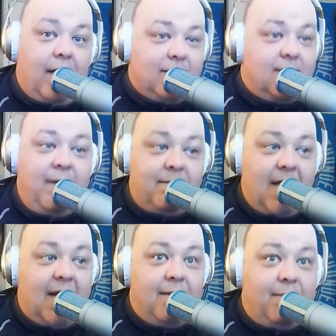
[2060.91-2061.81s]
And
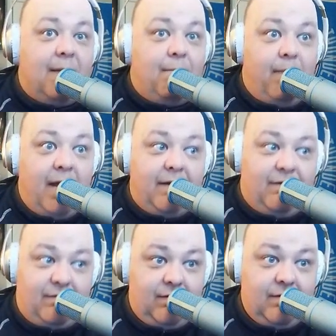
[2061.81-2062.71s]
sometimes that could be
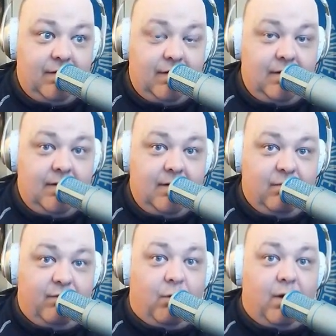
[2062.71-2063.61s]
minutes
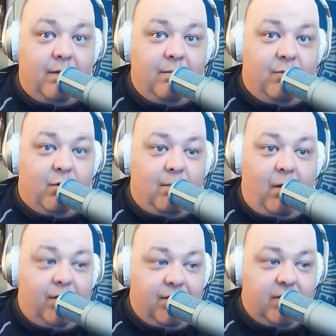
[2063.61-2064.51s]
before yeah. before a
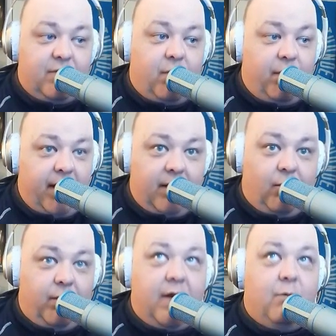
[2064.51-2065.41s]
ball's either thrown in,
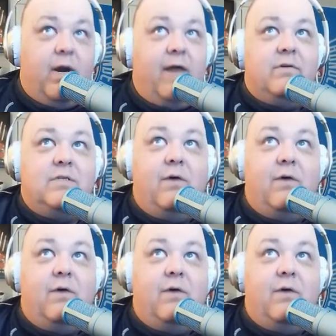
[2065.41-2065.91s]
goal kick, whatever.